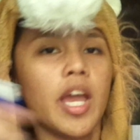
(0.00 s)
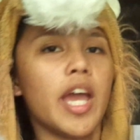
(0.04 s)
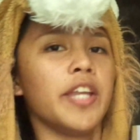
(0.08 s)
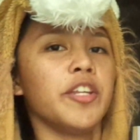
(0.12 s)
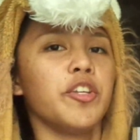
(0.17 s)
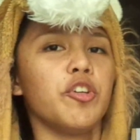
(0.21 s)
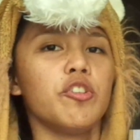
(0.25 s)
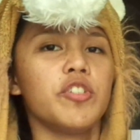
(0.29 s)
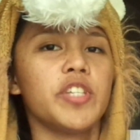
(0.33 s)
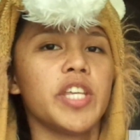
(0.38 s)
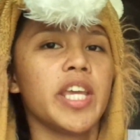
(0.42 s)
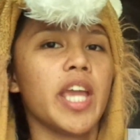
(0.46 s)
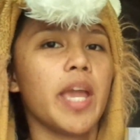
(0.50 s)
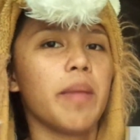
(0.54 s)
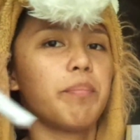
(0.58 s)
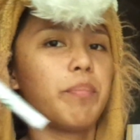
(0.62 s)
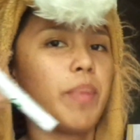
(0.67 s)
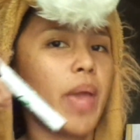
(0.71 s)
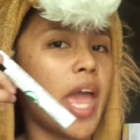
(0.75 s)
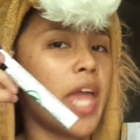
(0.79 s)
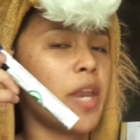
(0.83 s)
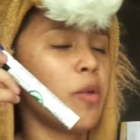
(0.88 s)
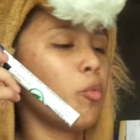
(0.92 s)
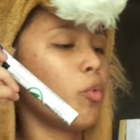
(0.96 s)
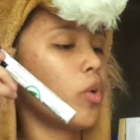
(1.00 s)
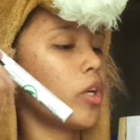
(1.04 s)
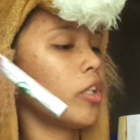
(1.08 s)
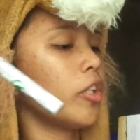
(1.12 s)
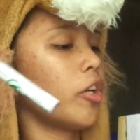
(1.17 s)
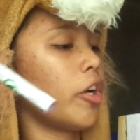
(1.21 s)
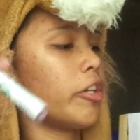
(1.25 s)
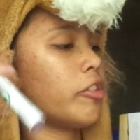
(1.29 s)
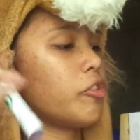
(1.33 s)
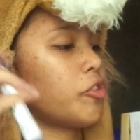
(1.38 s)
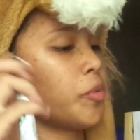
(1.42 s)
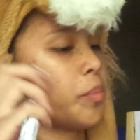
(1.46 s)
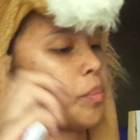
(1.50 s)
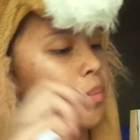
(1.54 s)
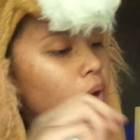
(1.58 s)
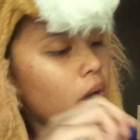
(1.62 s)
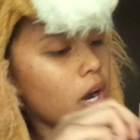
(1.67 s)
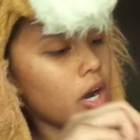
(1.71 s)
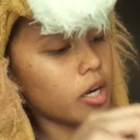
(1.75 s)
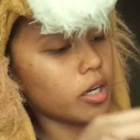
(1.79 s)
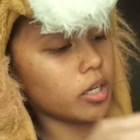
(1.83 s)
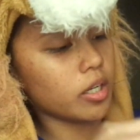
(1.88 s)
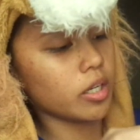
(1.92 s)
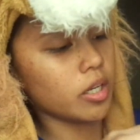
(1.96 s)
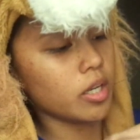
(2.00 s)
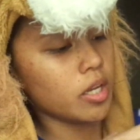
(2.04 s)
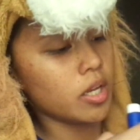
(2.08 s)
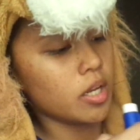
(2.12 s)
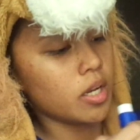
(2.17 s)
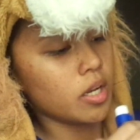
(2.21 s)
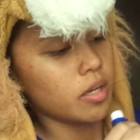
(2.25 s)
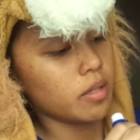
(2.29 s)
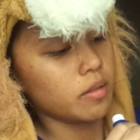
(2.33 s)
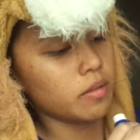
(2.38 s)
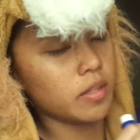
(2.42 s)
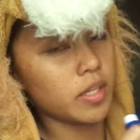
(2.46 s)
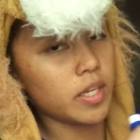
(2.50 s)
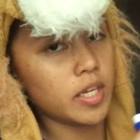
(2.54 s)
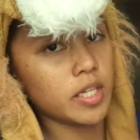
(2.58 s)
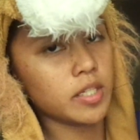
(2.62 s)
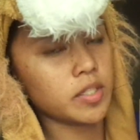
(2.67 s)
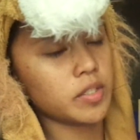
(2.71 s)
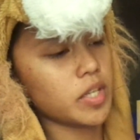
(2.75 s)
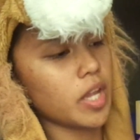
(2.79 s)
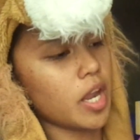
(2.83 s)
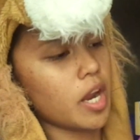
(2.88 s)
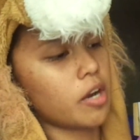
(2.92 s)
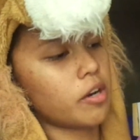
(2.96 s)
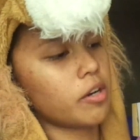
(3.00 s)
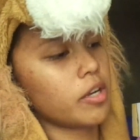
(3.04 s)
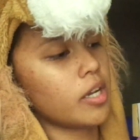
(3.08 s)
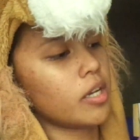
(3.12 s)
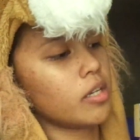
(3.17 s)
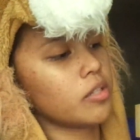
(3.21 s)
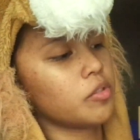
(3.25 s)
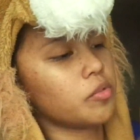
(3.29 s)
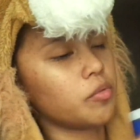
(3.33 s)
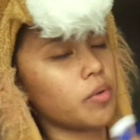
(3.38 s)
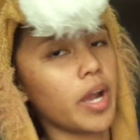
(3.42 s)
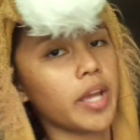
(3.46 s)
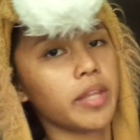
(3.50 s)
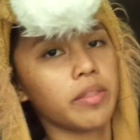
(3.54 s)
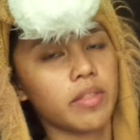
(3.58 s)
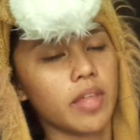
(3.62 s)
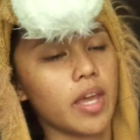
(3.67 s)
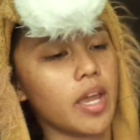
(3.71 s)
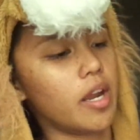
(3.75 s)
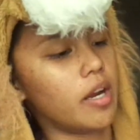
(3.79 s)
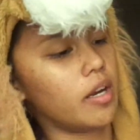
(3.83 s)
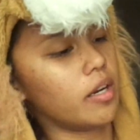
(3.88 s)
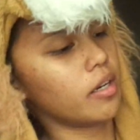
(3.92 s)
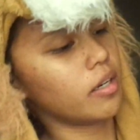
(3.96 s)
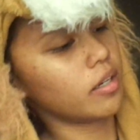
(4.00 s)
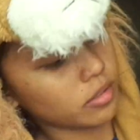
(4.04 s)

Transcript: And using a pen, we're going to mark these areas right there.